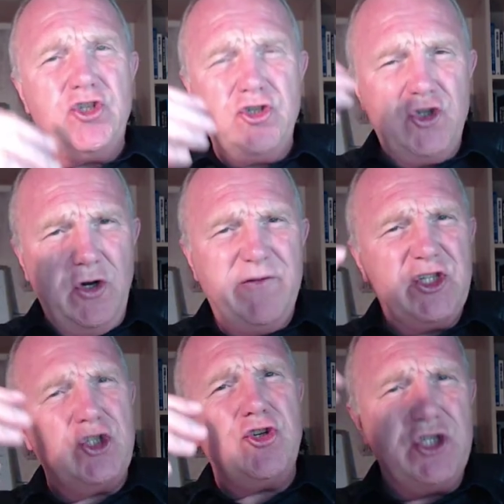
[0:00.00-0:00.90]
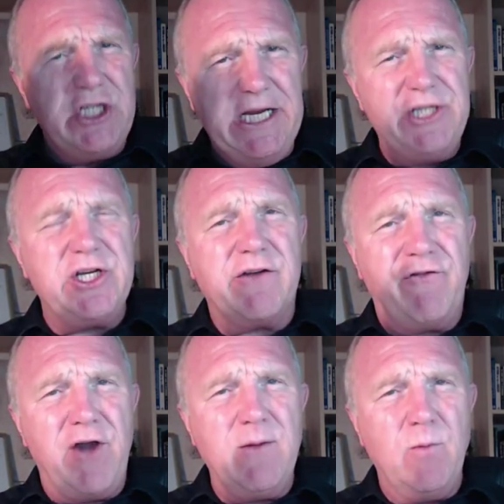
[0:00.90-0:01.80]
sort of a strategic
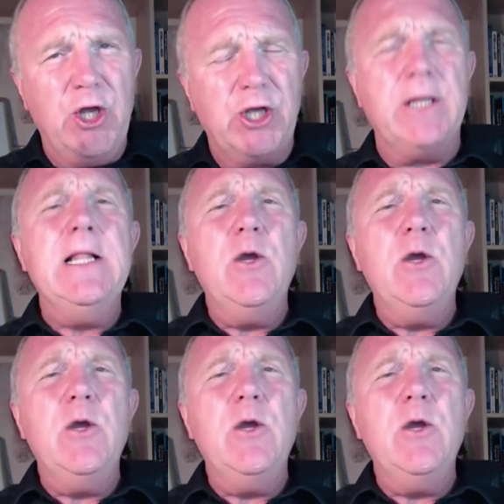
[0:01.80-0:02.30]
framework